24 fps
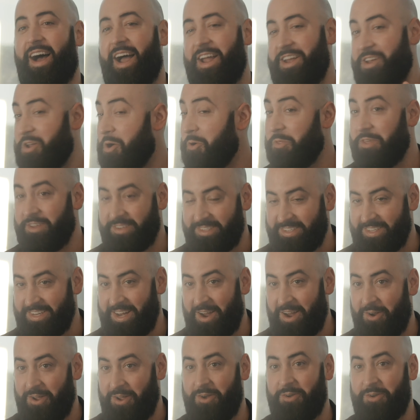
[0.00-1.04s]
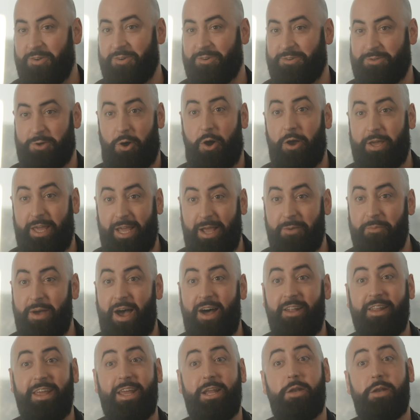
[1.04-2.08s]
I know this scenario you're talking about.